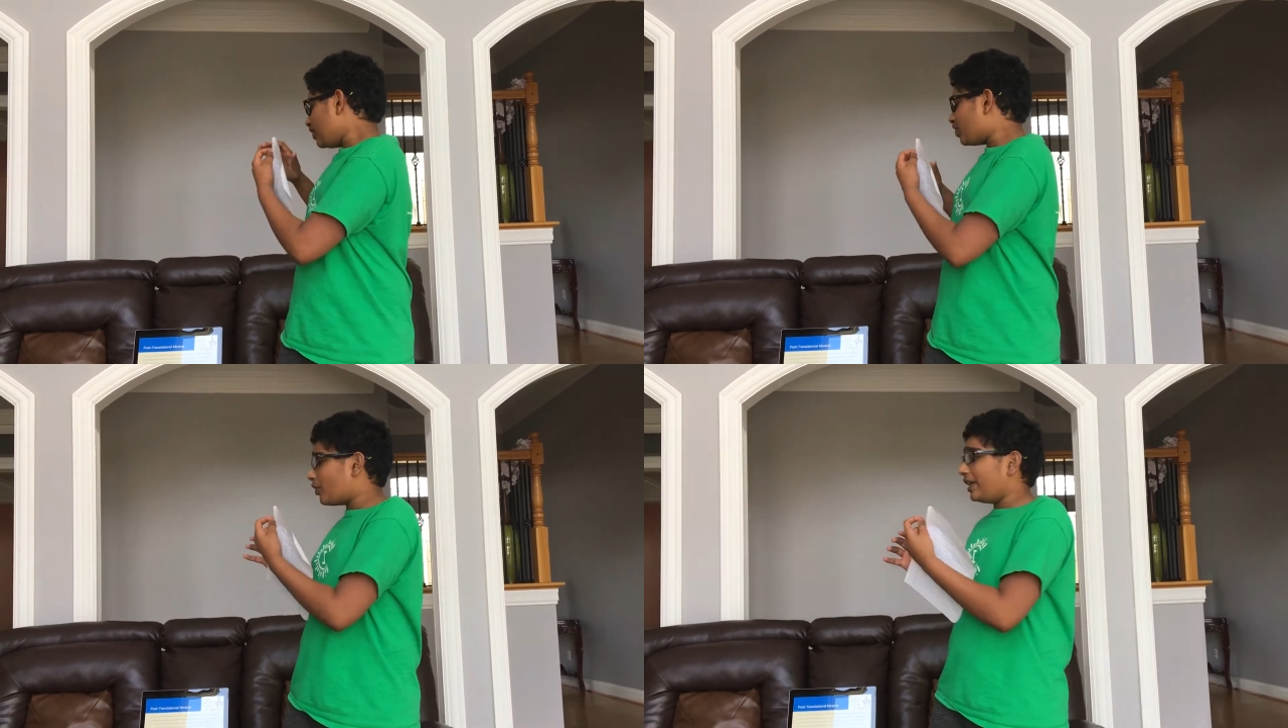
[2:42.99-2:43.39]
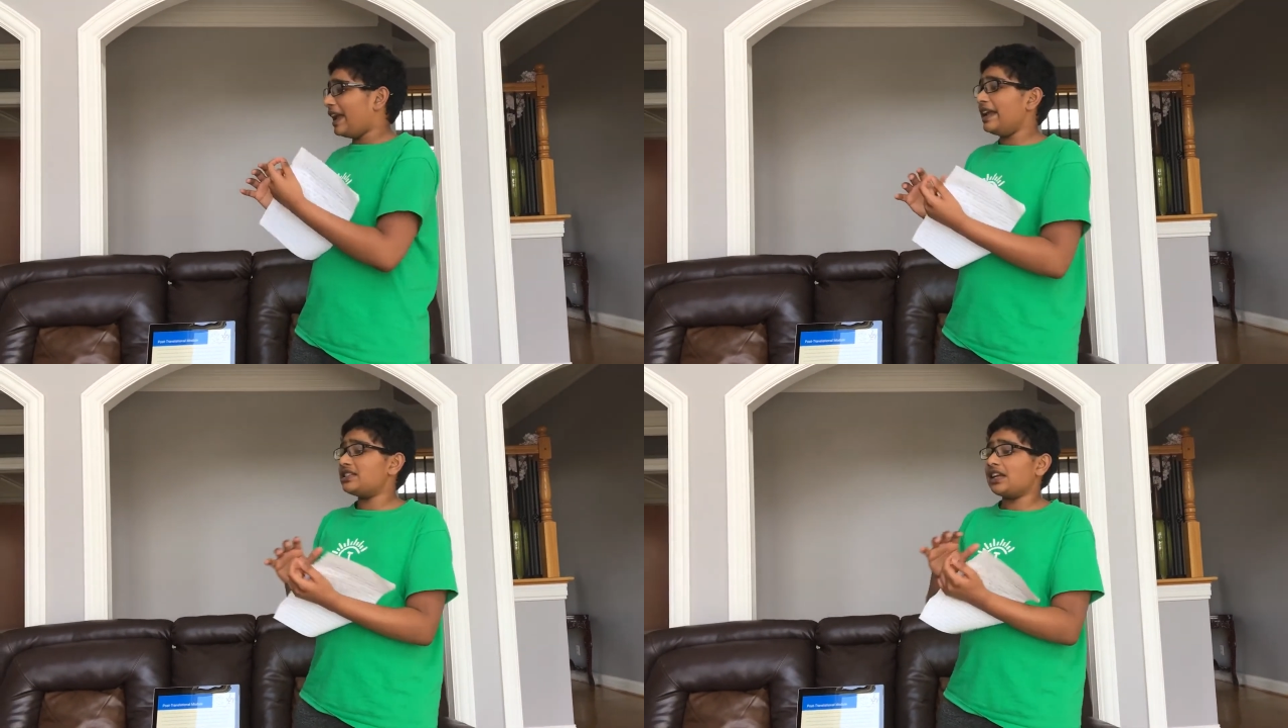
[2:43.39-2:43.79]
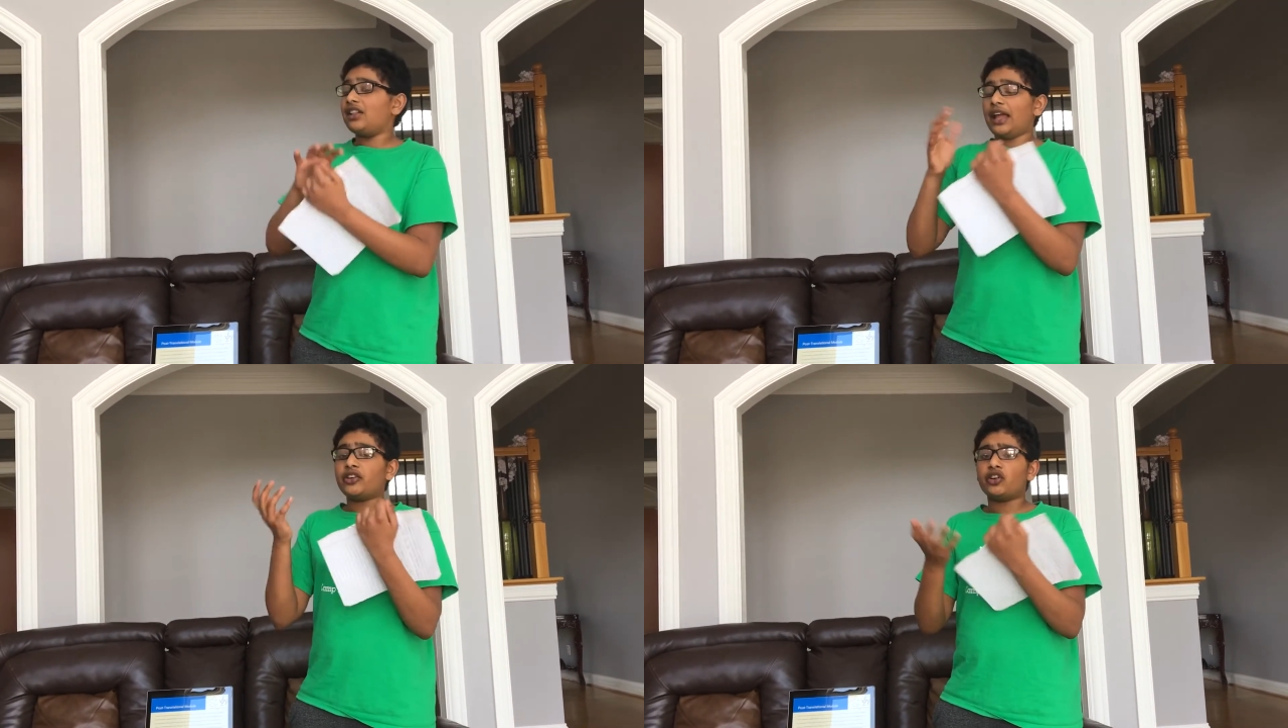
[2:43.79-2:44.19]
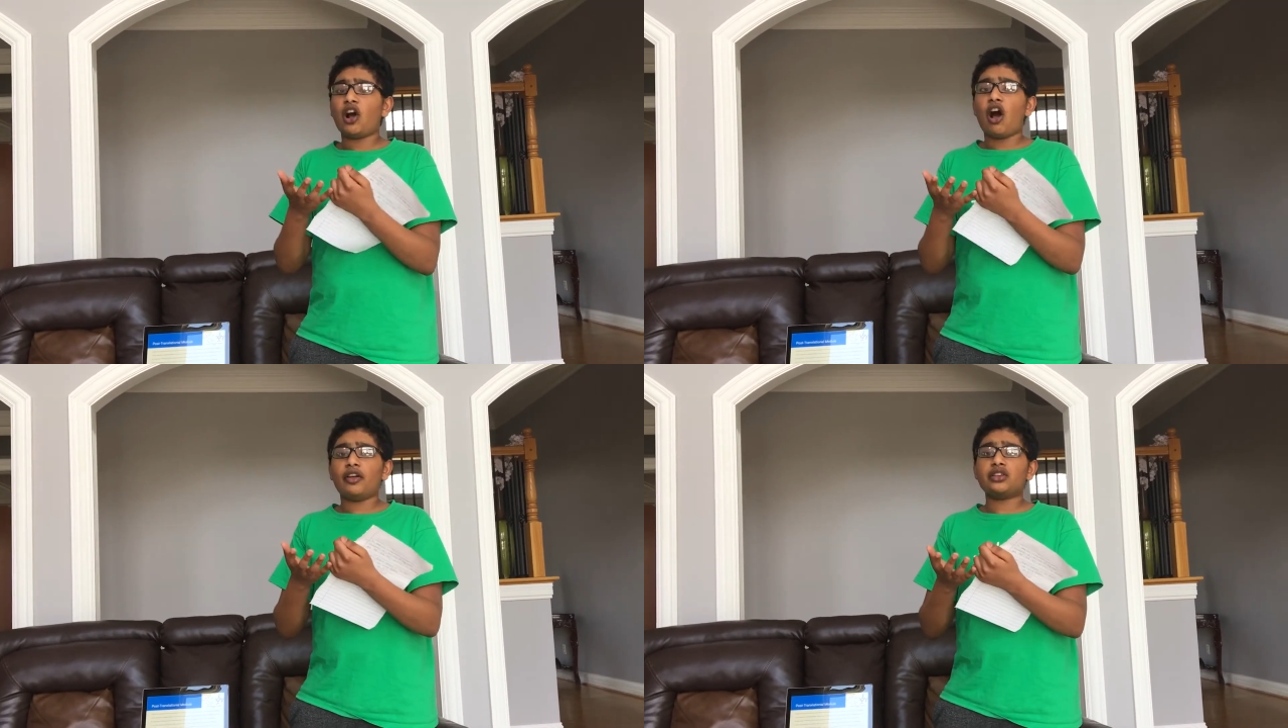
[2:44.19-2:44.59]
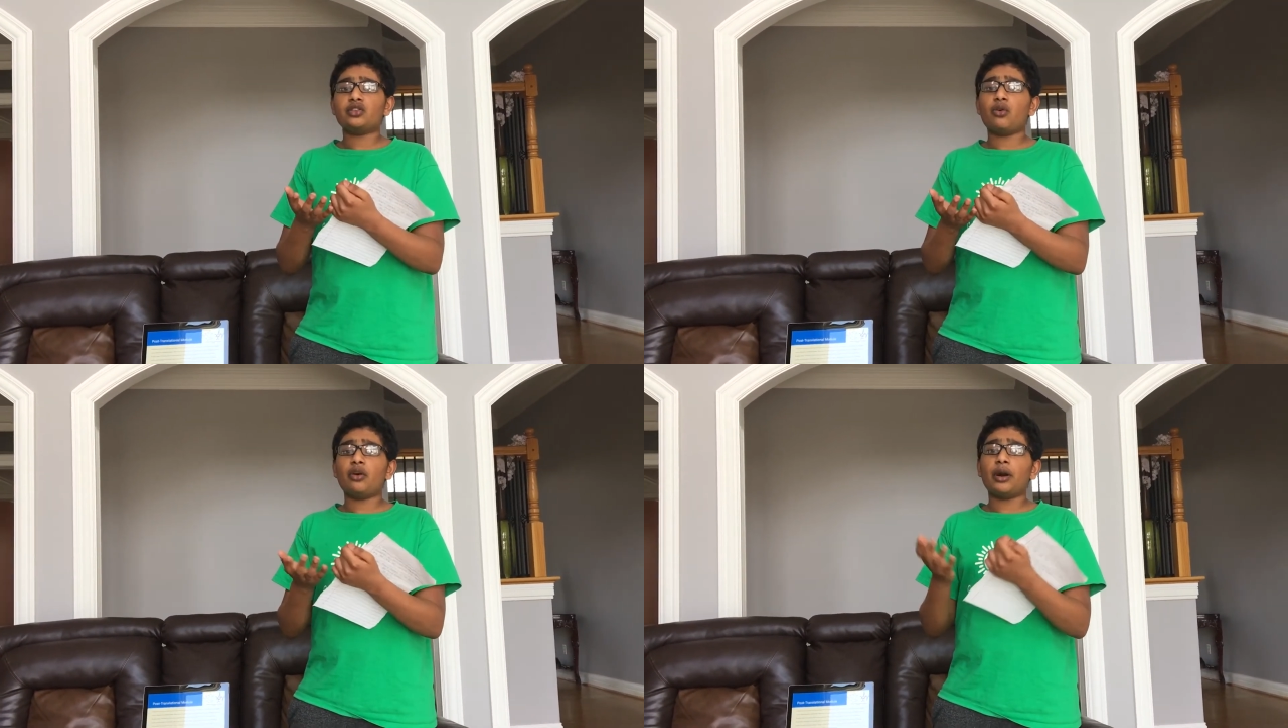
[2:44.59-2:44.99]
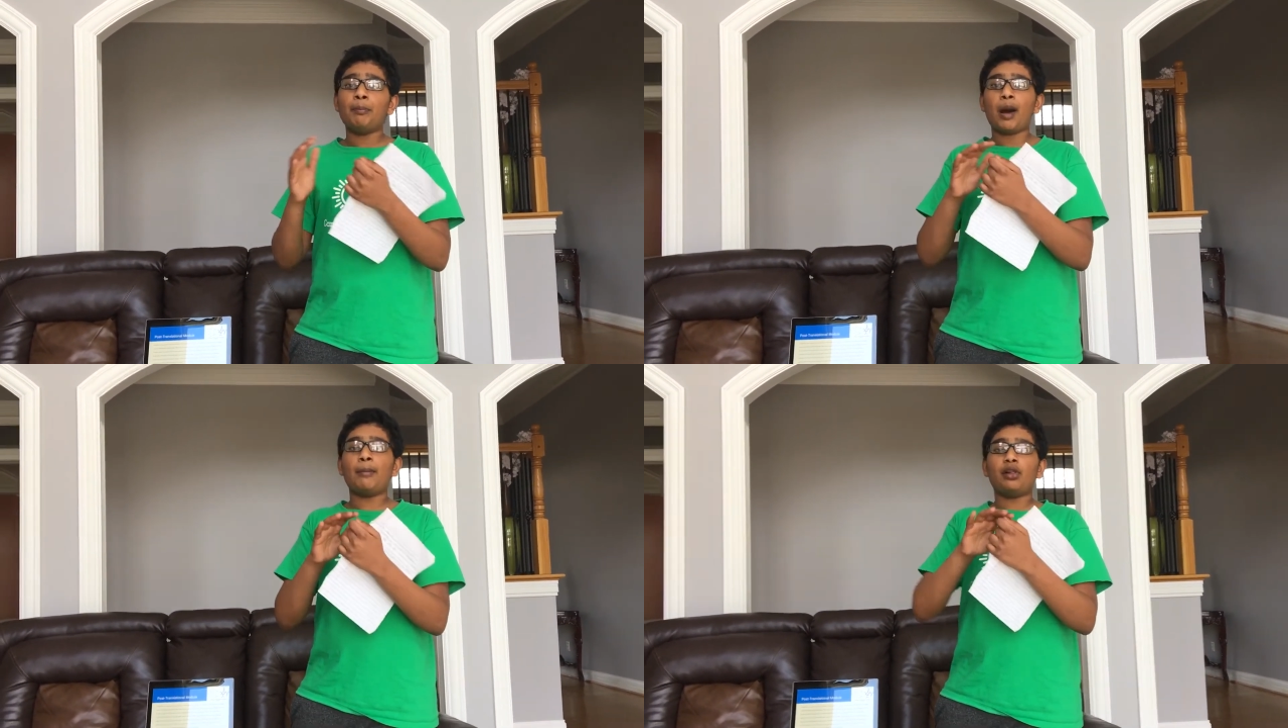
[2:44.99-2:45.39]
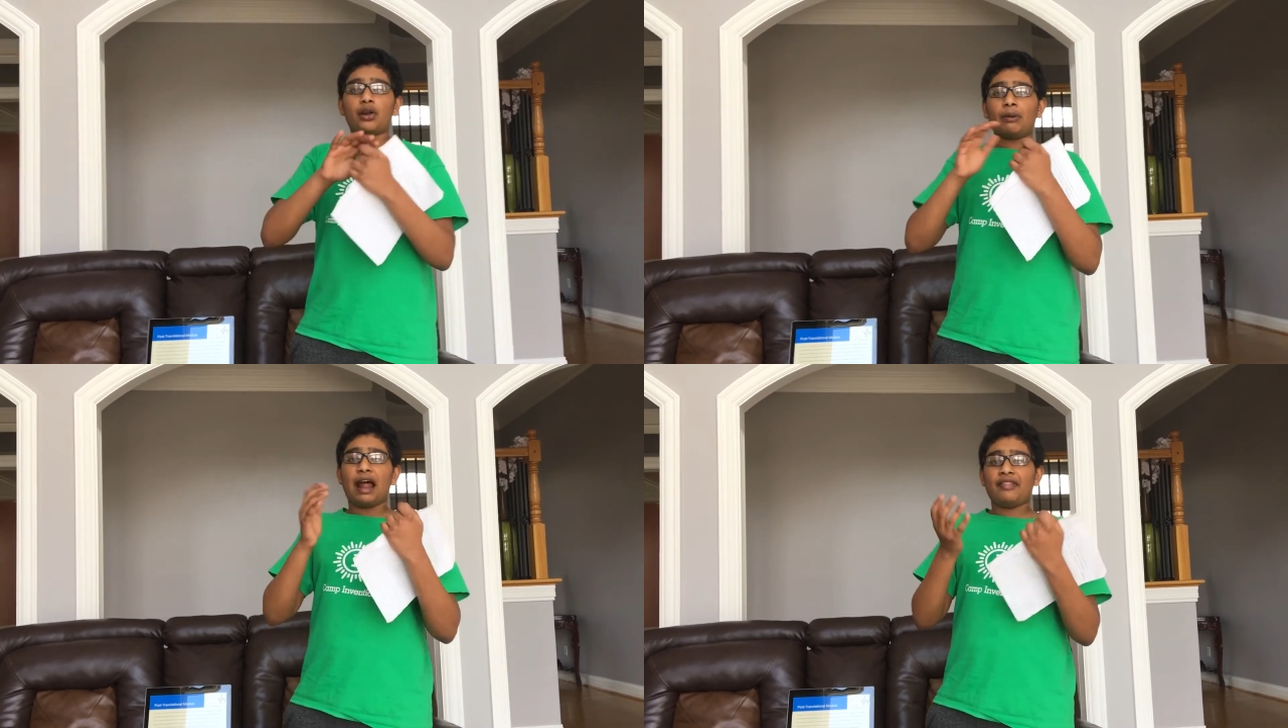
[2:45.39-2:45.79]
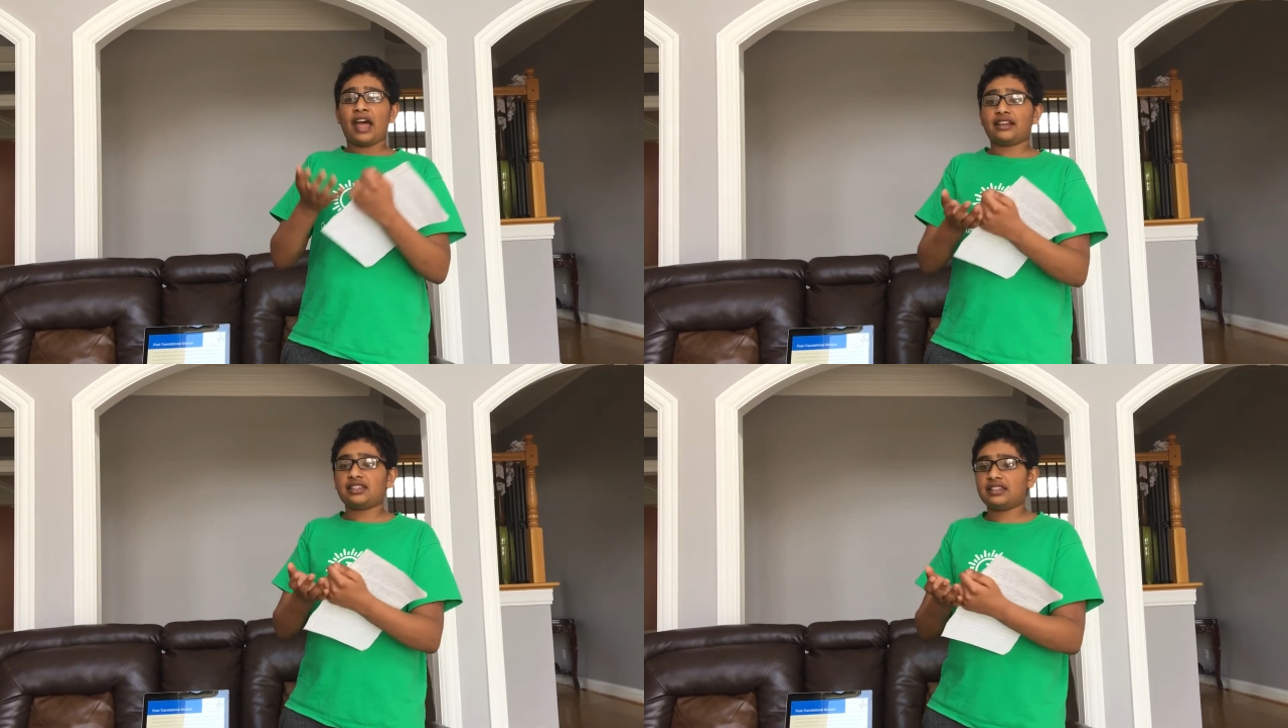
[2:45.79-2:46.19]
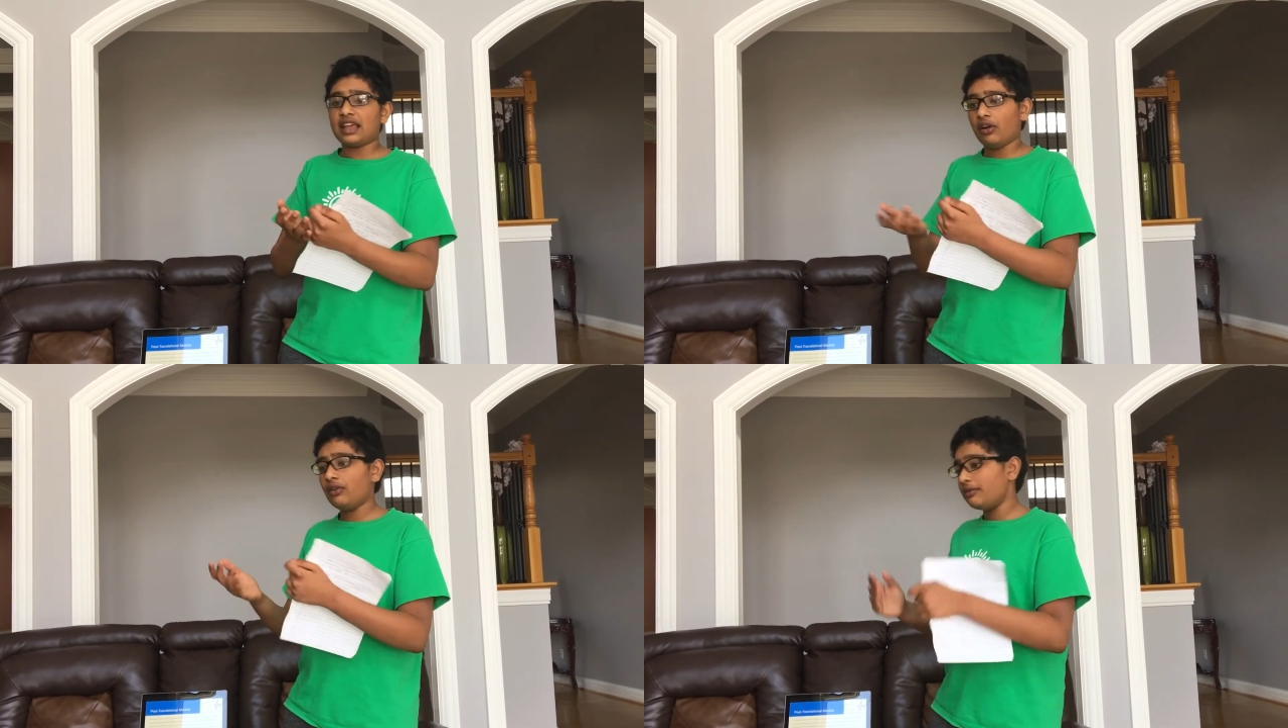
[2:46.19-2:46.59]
creates a glycocalyx or a bubble around that cell.